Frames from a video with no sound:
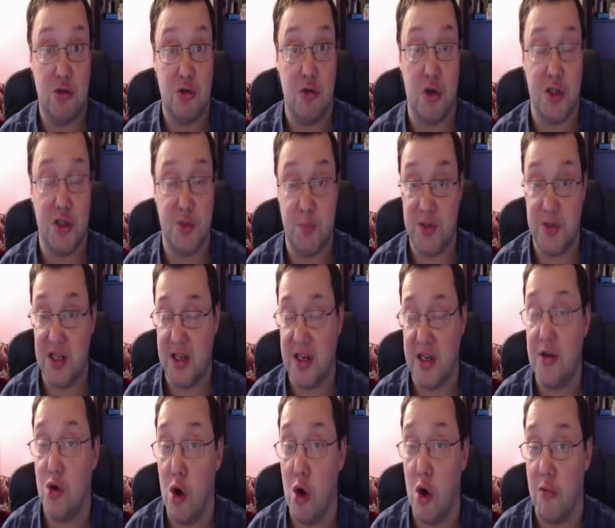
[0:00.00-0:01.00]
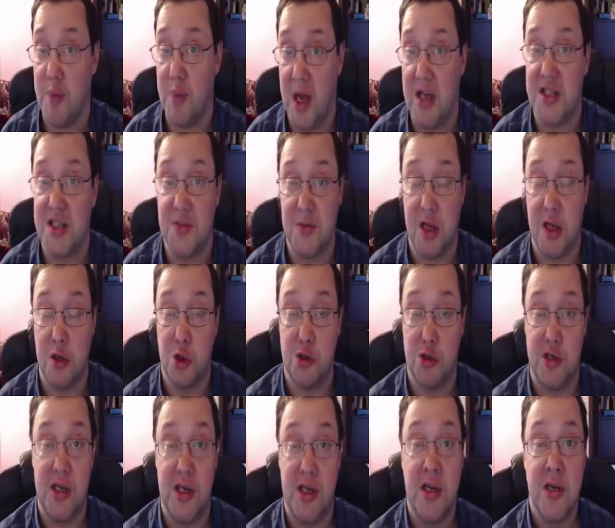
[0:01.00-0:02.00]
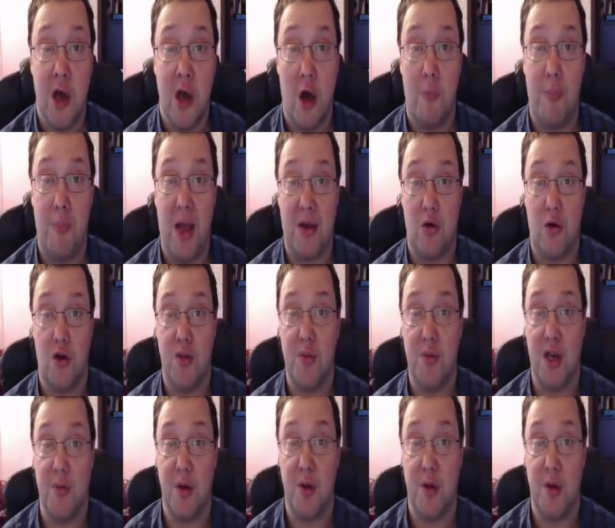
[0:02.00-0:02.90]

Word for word: across particularly northern parts of the country on Bank Holiday Monday.